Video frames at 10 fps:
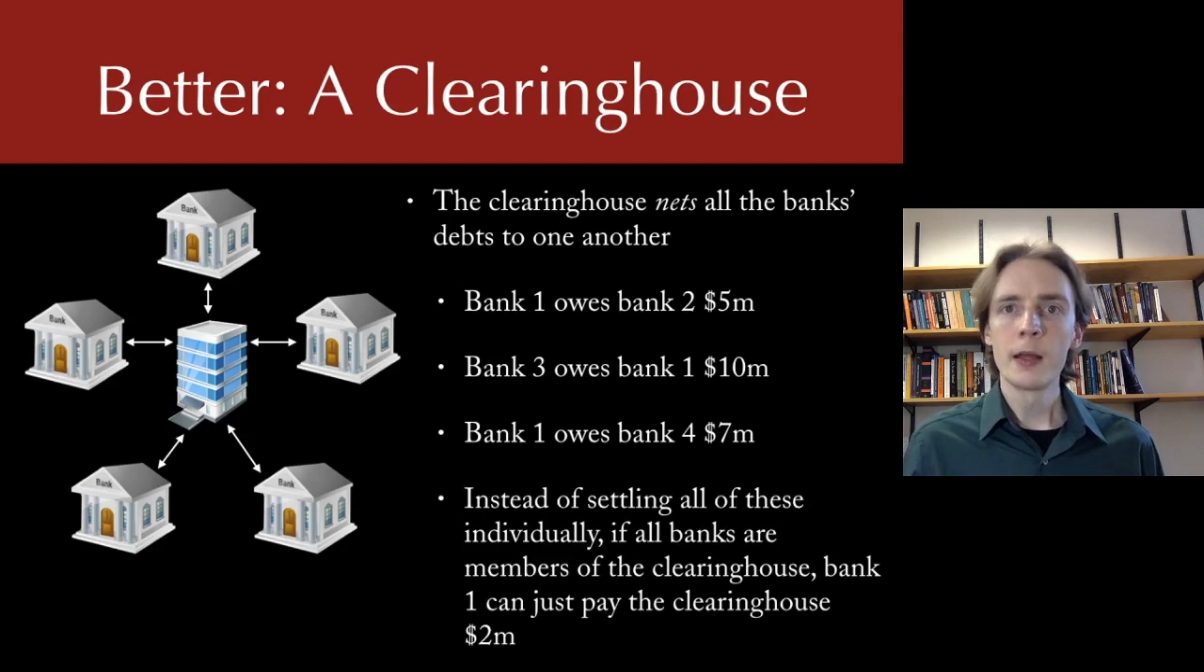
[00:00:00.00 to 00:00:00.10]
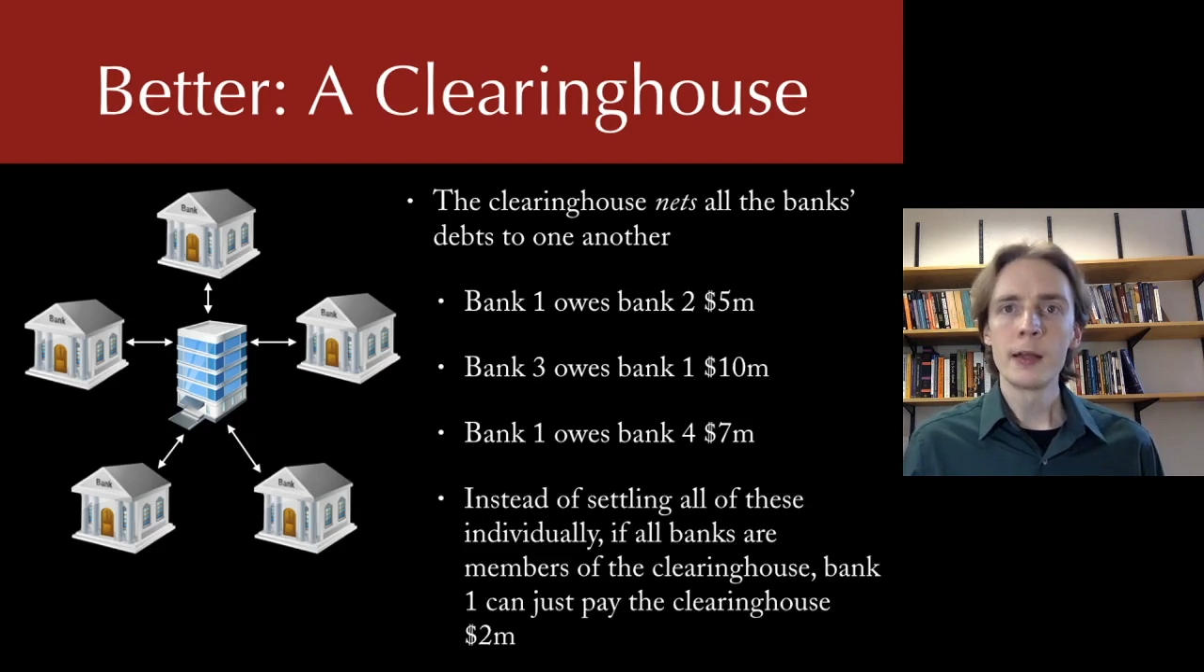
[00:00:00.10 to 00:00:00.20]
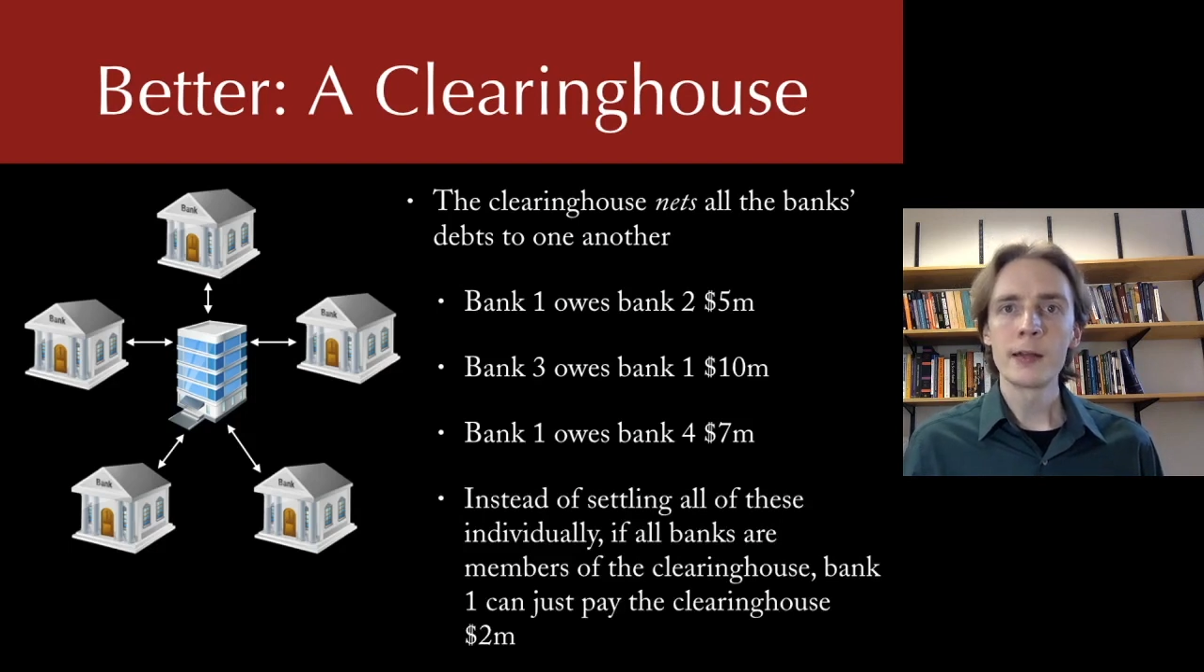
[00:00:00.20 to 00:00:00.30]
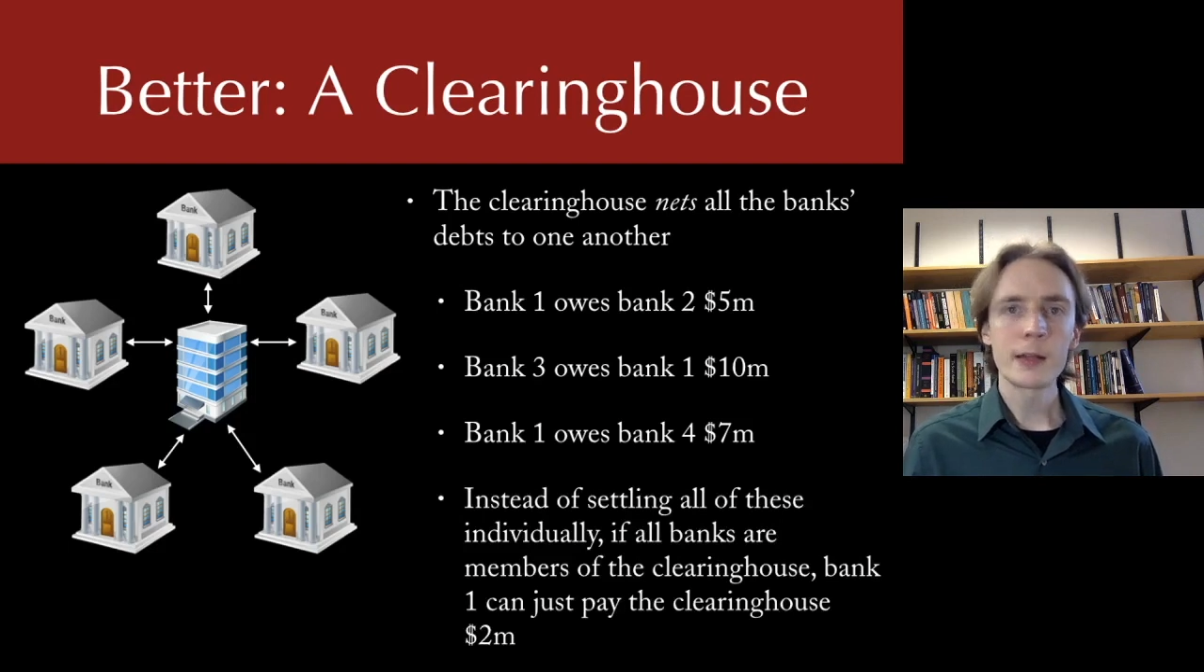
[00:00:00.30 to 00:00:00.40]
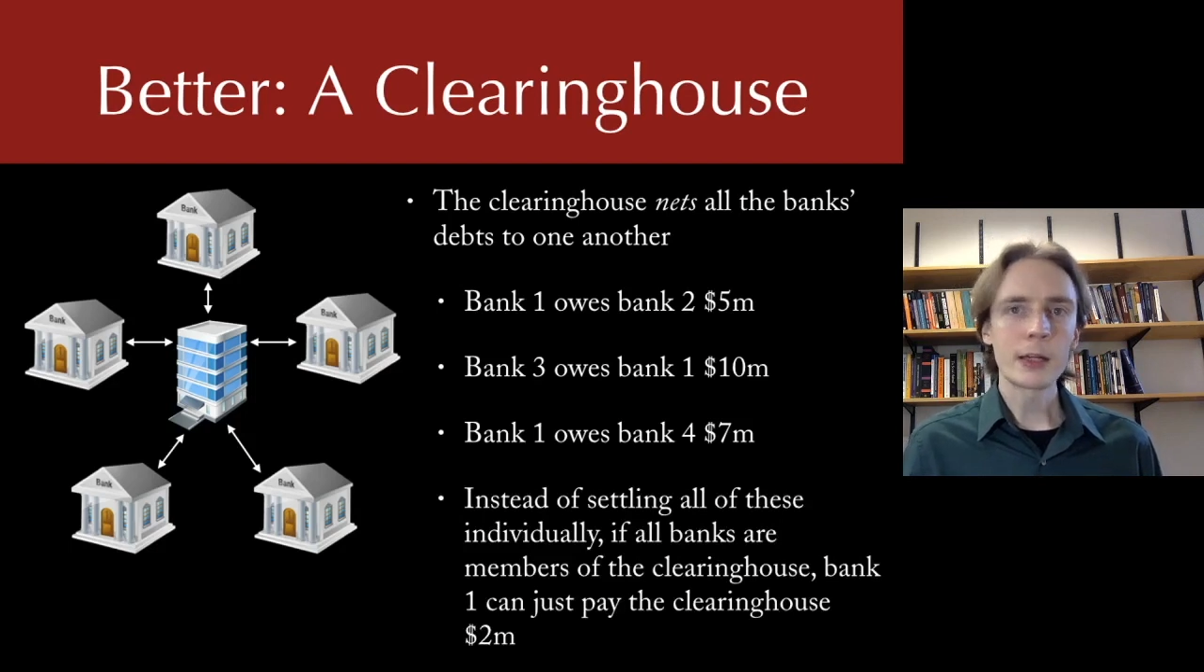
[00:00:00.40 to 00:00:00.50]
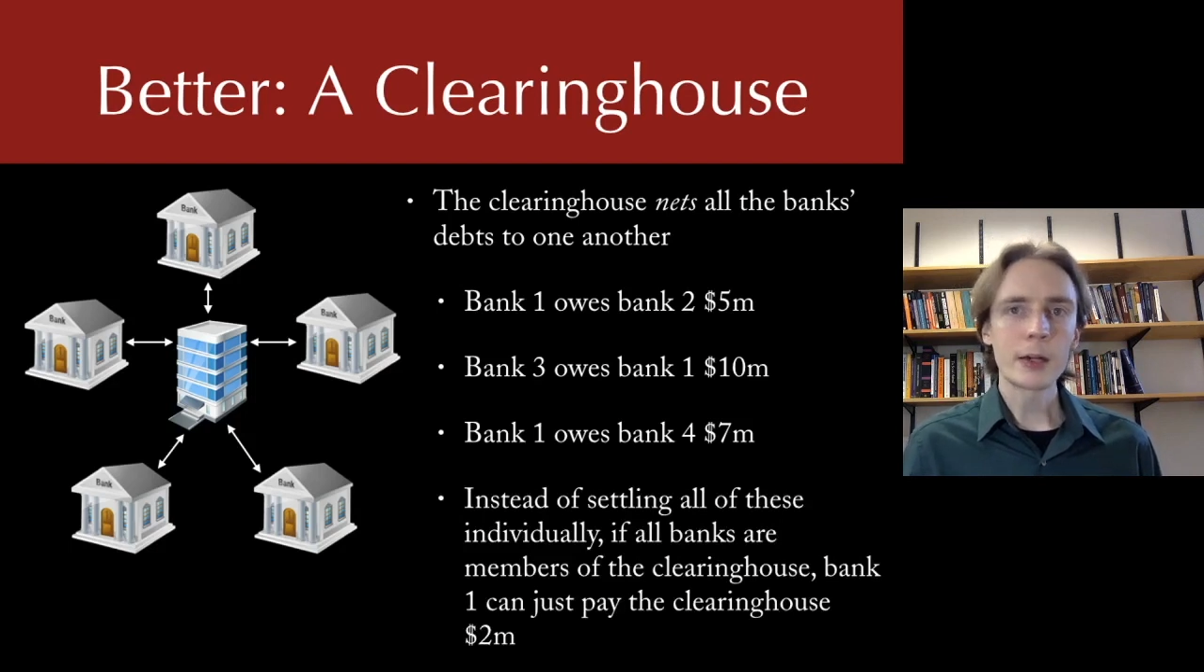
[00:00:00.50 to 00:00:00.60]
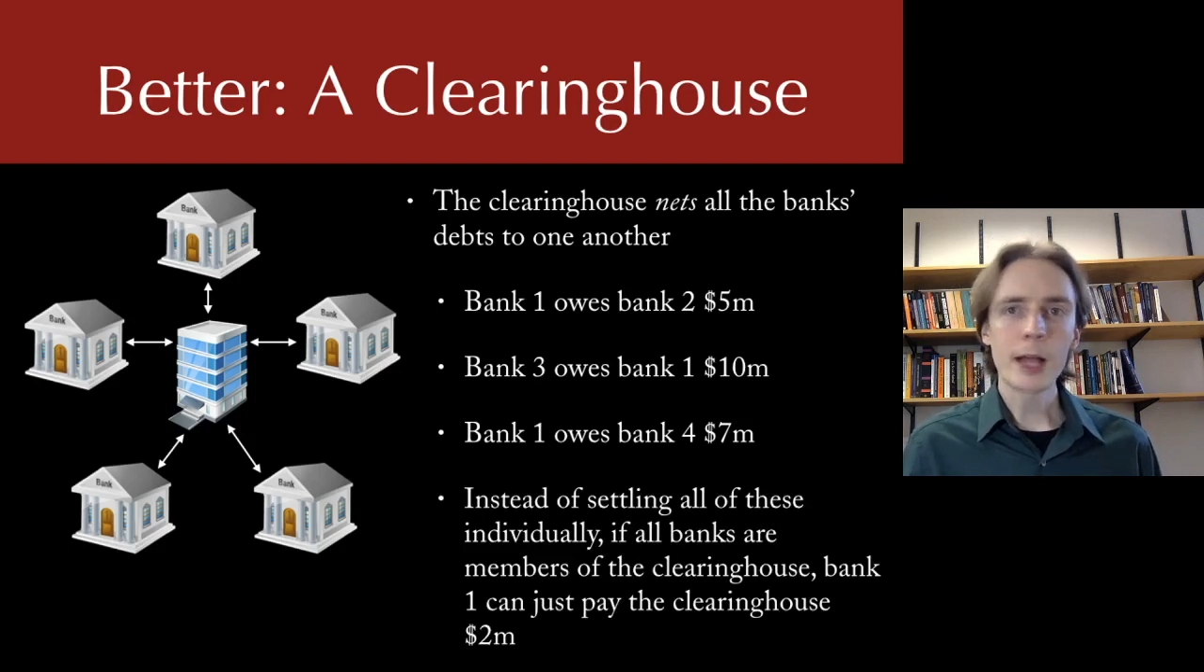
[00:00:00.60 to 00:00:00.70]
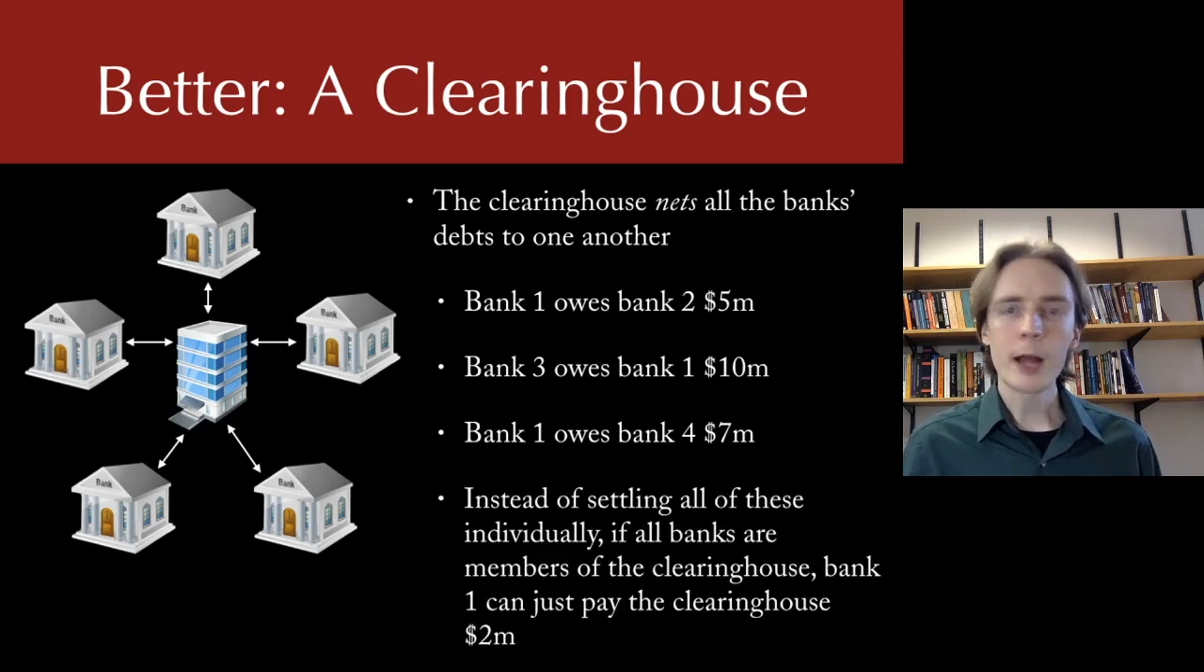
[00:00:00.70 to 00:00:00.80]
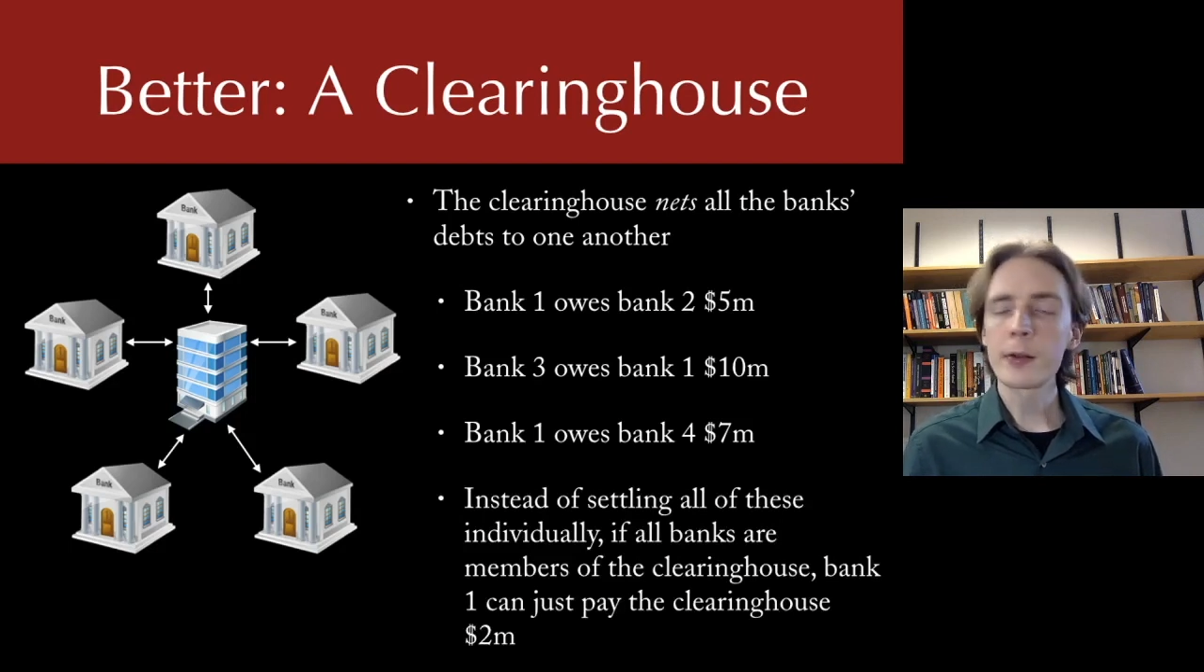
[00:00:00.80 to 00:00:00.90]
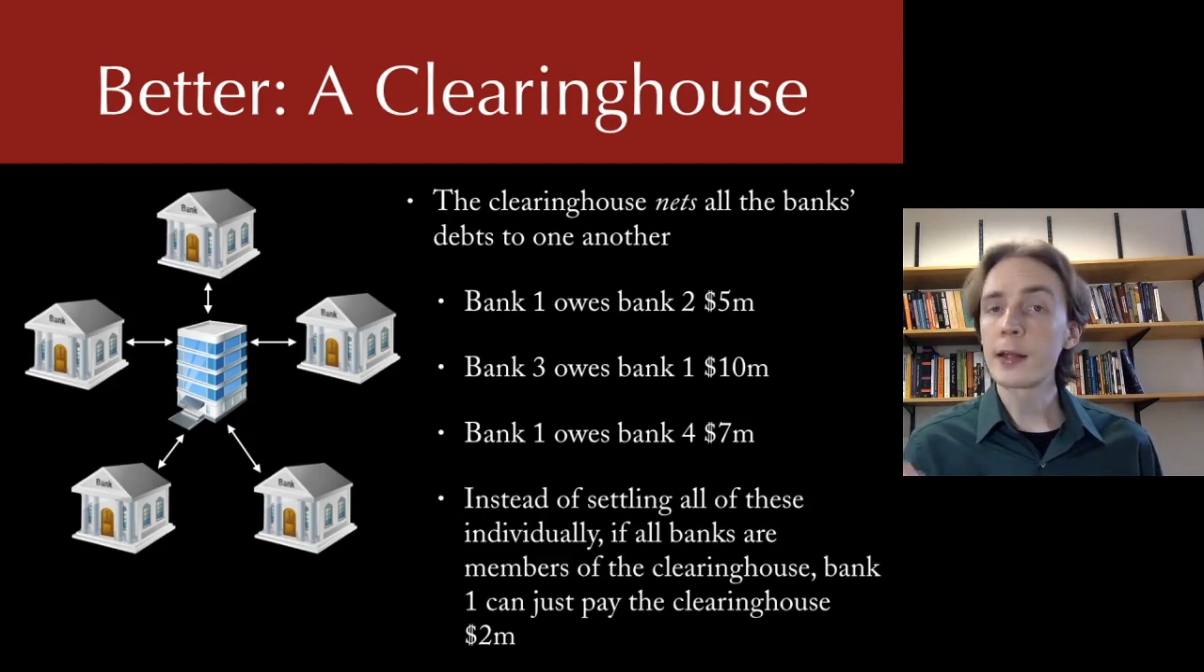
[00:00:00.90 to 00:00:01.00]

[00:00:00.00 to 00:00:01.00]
is the clearinghouse